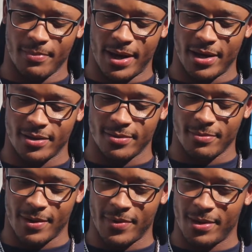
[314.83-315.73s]

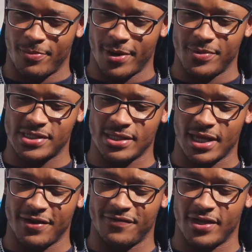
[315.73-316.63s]
my main purpose
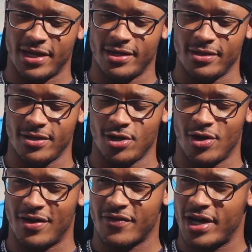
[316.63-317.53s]
in life that
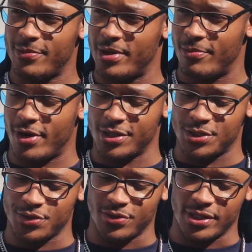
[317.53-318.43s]
I've kind of been
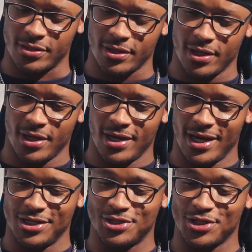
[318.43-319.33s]
brought to
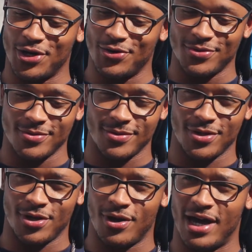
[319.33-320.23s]
and shown,
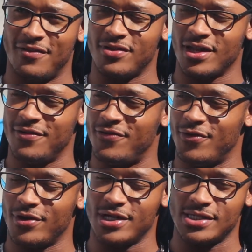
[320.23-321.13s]
I have a love
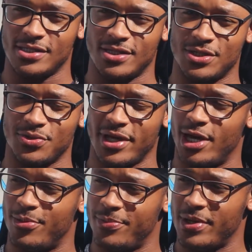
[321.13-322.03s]
for is just
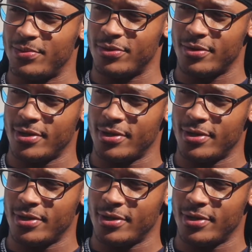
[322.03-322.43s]
really helping people,